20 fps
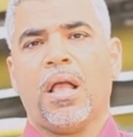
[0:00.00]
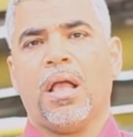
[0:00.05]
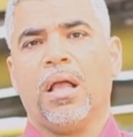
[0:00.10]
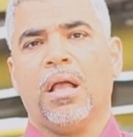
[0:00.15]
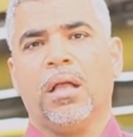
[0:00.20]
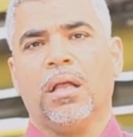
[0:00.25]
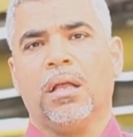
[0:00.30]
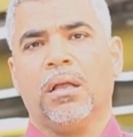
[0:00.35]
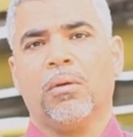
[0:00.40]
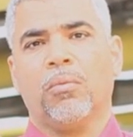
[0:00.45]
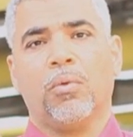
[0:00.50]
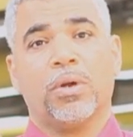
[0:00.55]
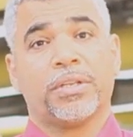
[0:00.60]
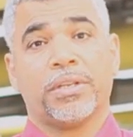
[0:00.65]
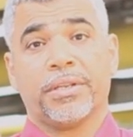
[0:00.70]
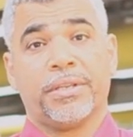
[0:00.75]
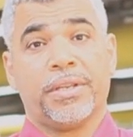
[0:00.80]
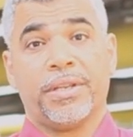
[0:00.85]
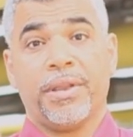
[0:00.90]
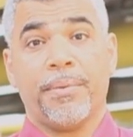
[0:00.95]
uh, what
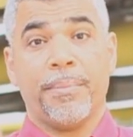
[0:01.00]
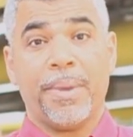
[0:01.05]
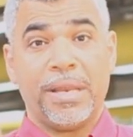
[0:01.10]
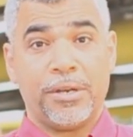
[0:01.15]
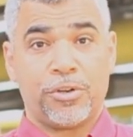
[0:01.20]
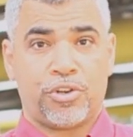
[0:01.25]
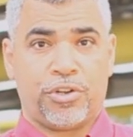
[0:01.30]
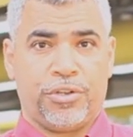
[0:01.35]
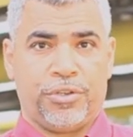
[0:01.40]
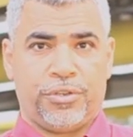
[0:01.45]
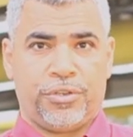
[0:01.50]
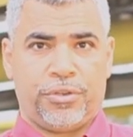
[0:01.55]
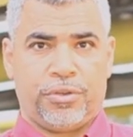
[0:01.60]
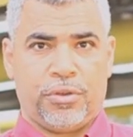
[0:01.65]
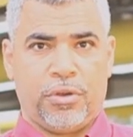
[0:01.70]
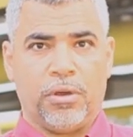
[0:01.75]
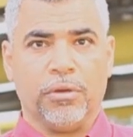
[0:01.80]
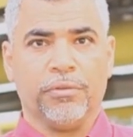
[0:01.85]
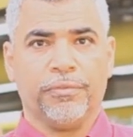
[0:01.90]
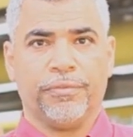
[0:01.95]
are the dimensions
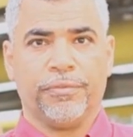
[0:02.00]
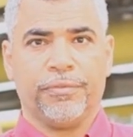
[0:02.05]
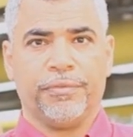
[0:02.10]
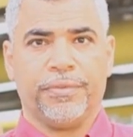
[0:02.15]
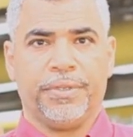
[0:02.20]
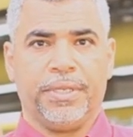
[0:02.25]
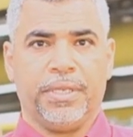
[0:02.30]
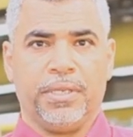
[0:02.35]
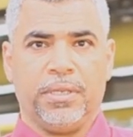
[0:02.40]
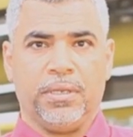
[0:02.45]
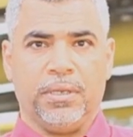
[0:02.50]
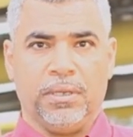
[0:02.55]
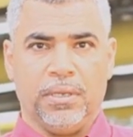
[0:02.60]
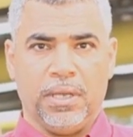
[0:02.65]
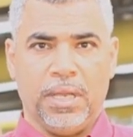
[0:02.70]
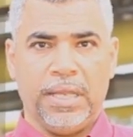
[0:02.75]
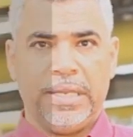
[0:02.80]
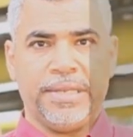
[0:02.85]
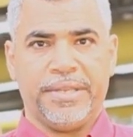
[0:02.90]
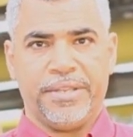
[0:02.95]
of the
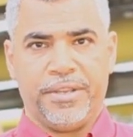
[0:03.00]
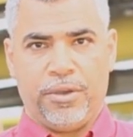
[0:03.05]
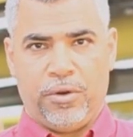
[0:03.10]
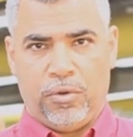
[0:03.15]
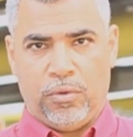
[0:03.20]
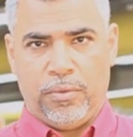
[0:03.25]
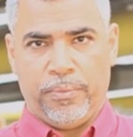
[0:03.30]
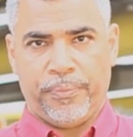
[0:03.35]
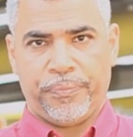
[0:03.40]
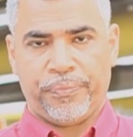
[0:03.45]
LDO?